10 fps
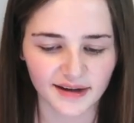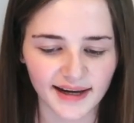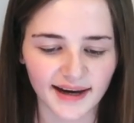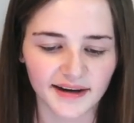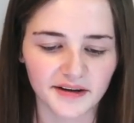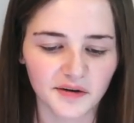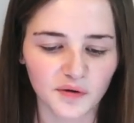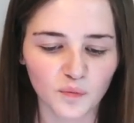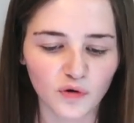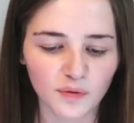Okay,
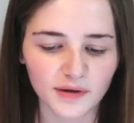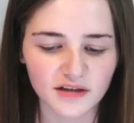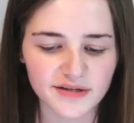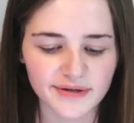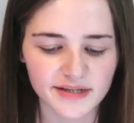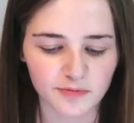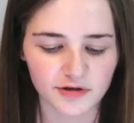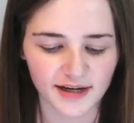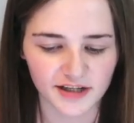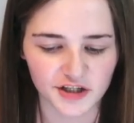what we are doing to
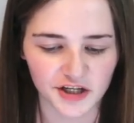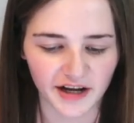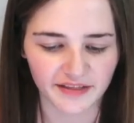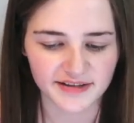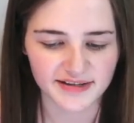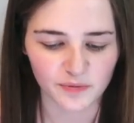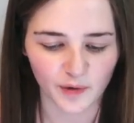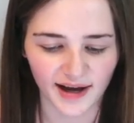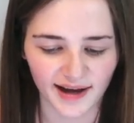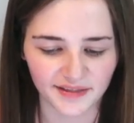protect you, and this is
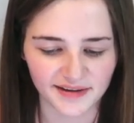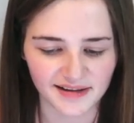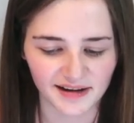where there's